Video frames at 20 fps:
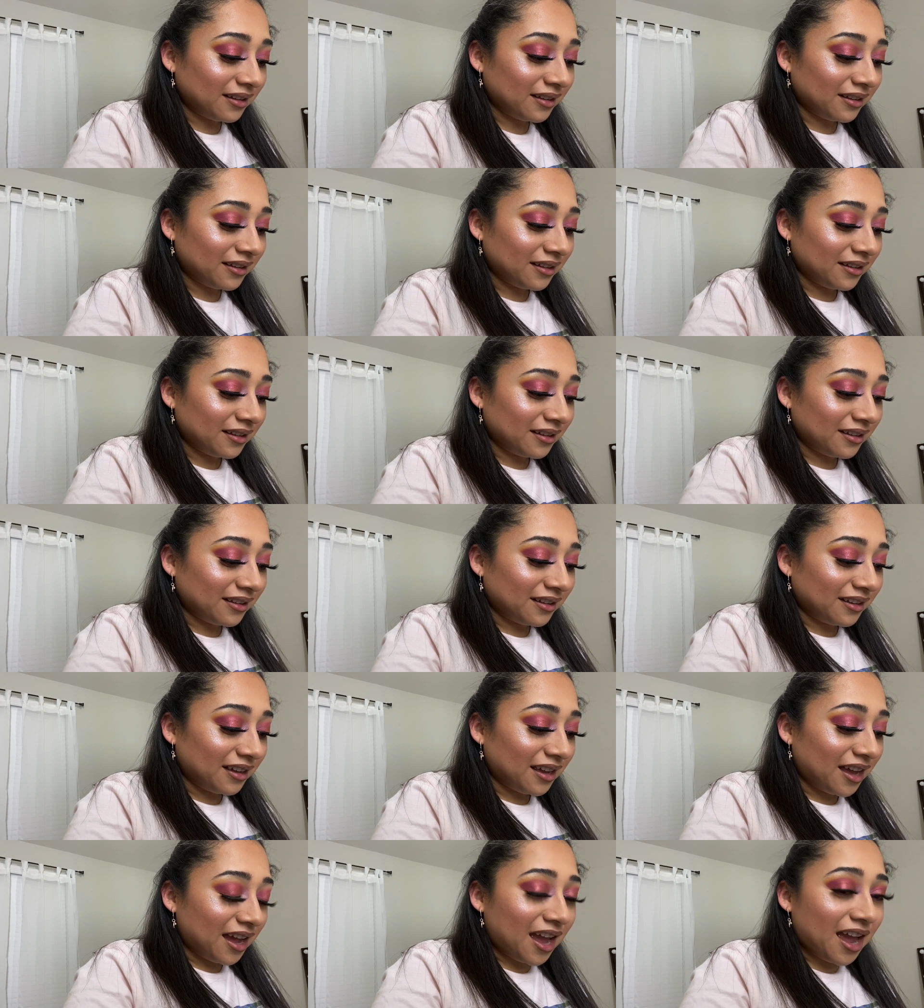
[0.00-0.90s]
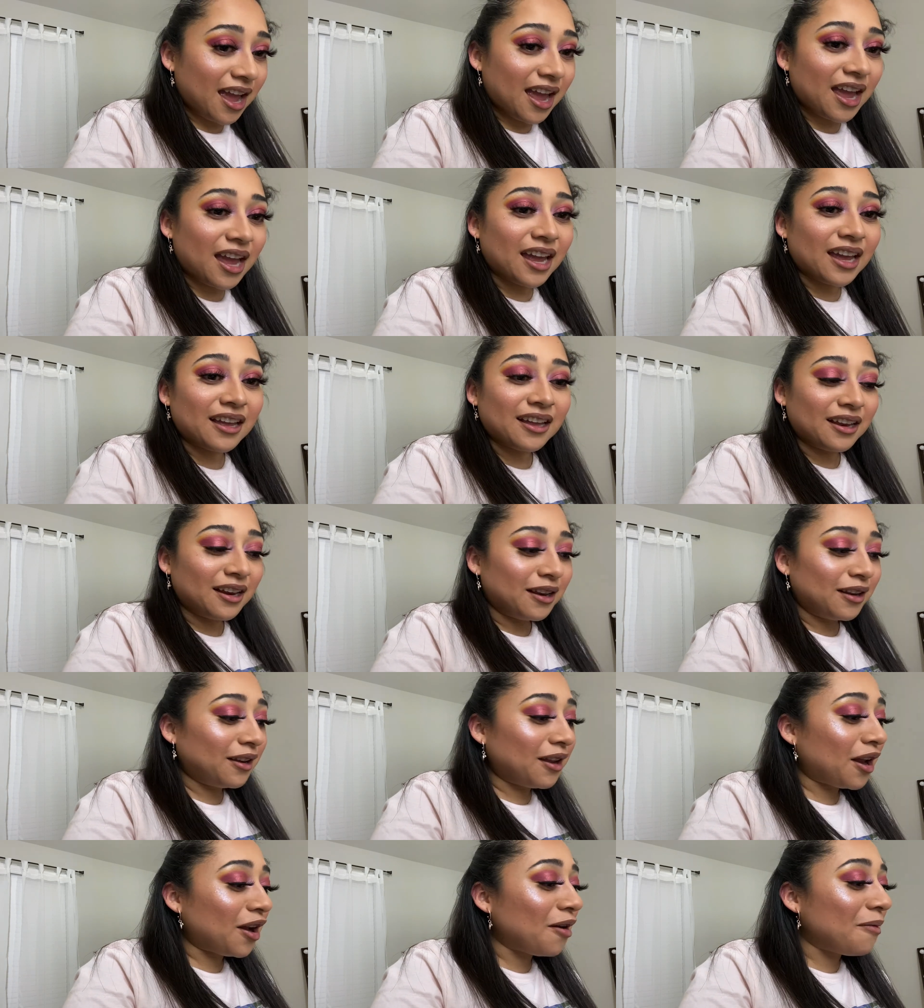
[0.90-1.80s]
Hey. hey,
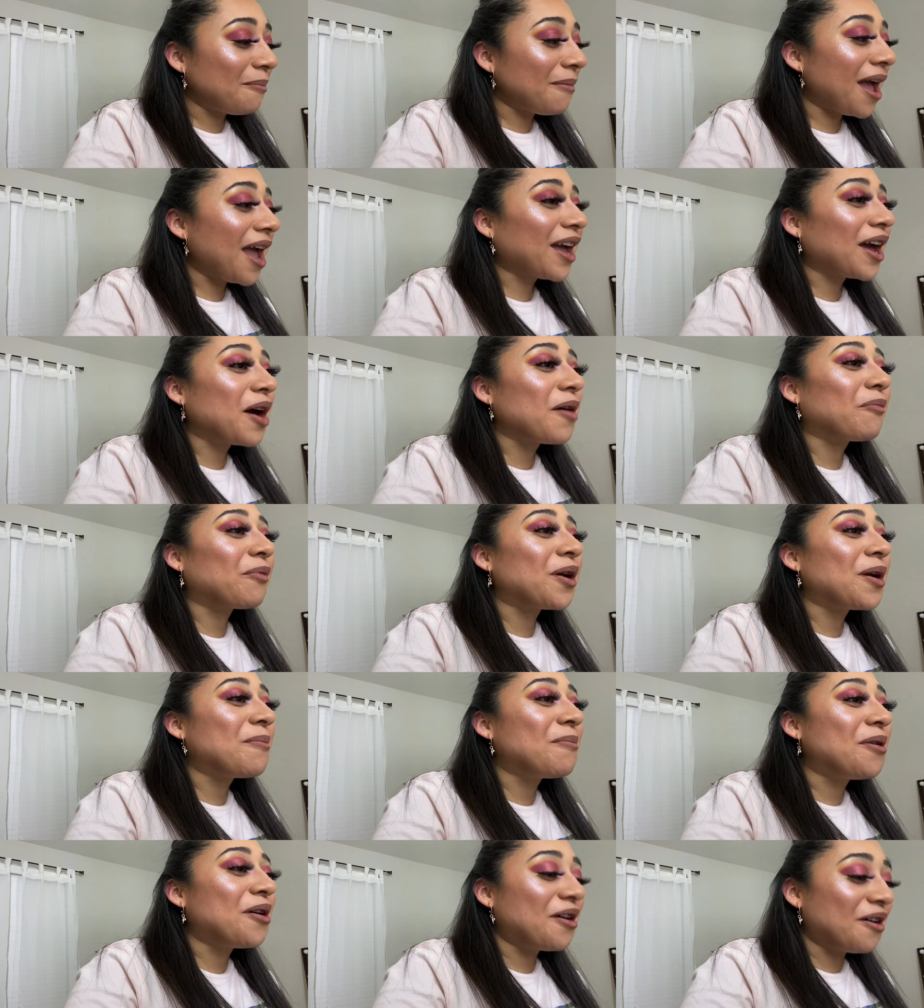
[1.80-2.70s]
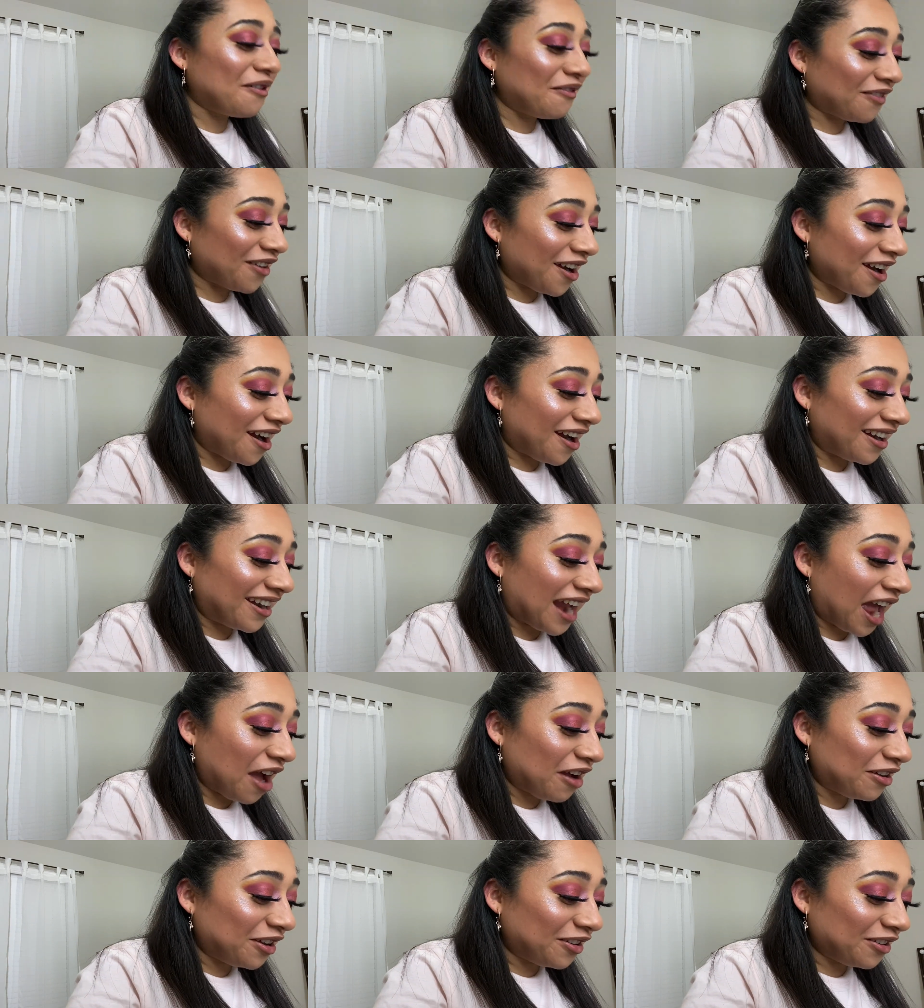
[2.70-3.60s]
little makeup remover. Now
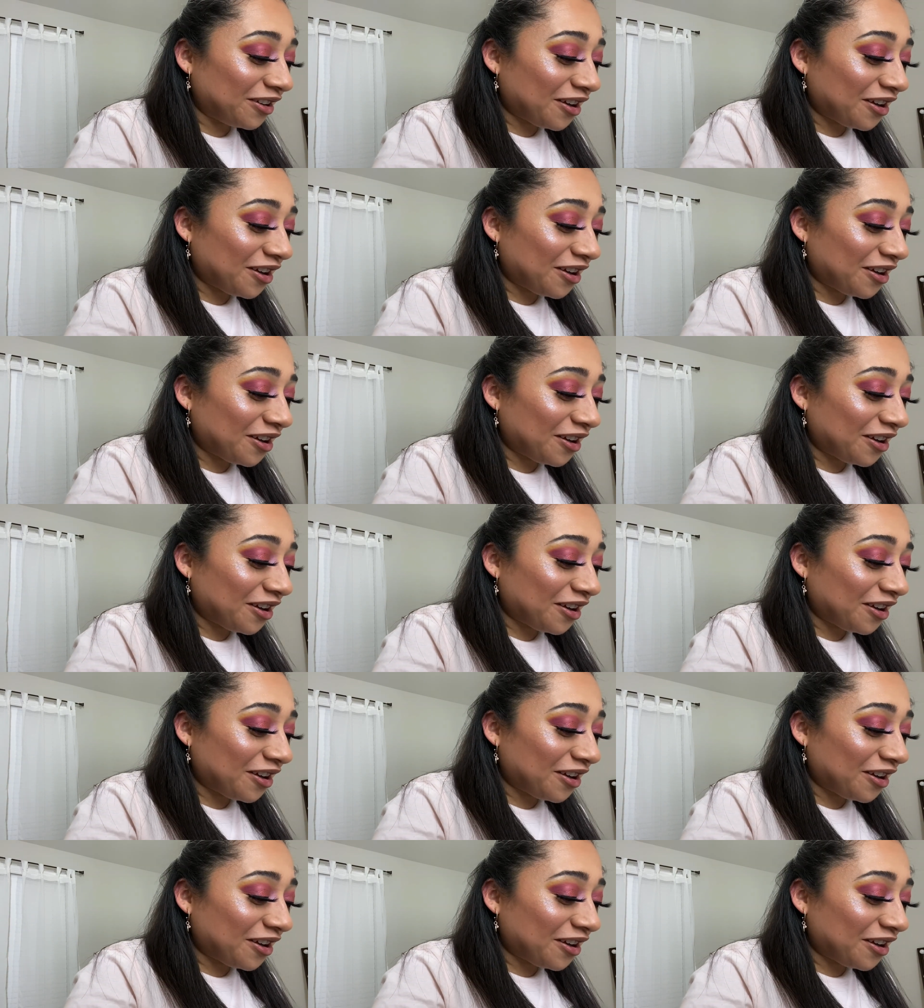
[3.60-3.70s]
you